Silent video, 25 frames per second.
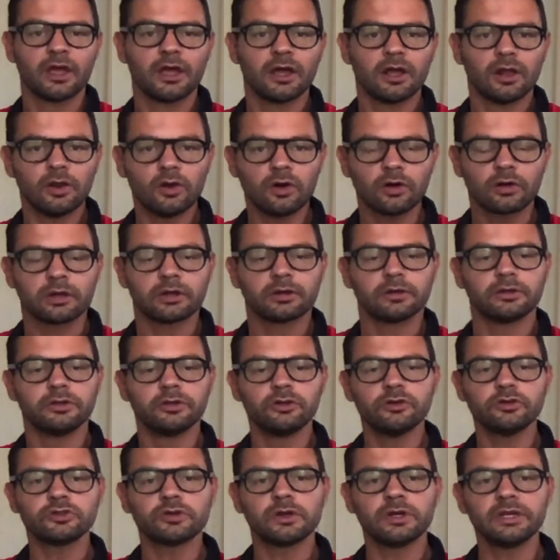Look,
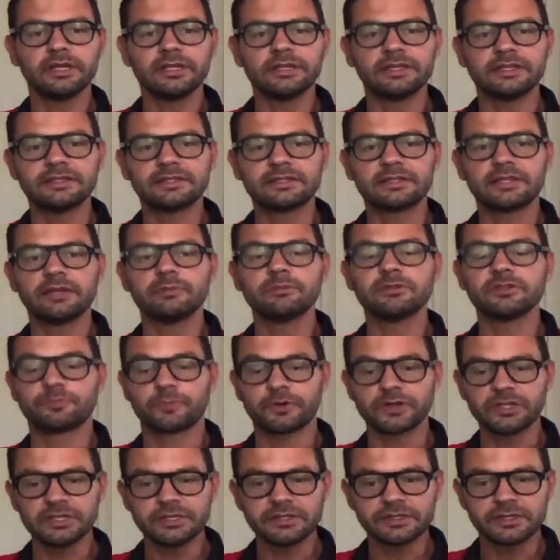usually this team is
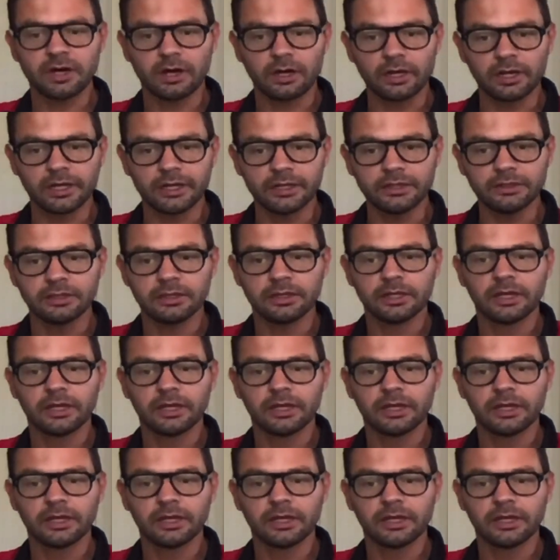pretty solid.